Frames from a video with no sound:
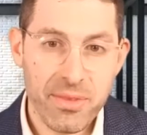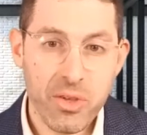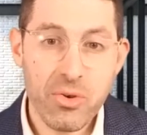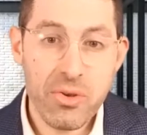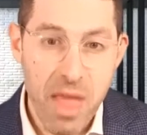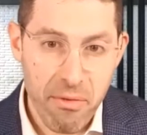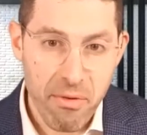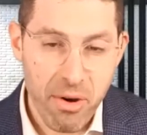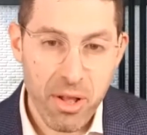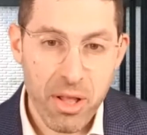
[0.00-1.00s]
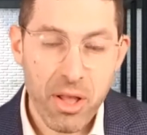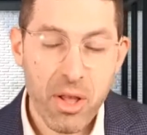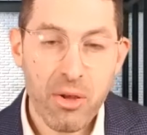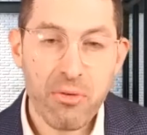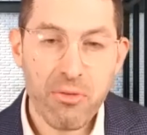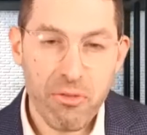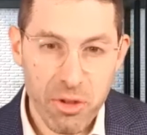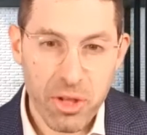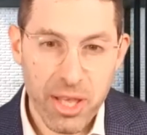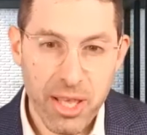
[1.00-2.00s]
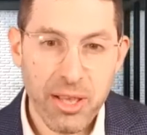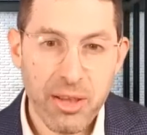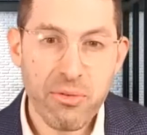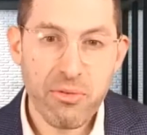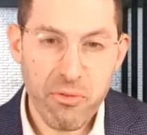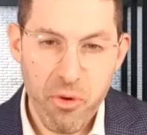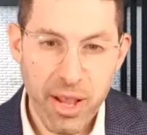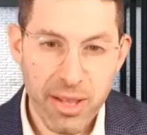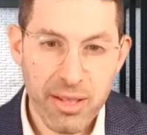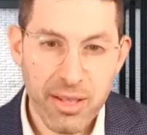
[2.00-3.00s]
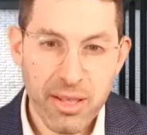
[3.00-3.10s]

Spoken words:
You're never fully free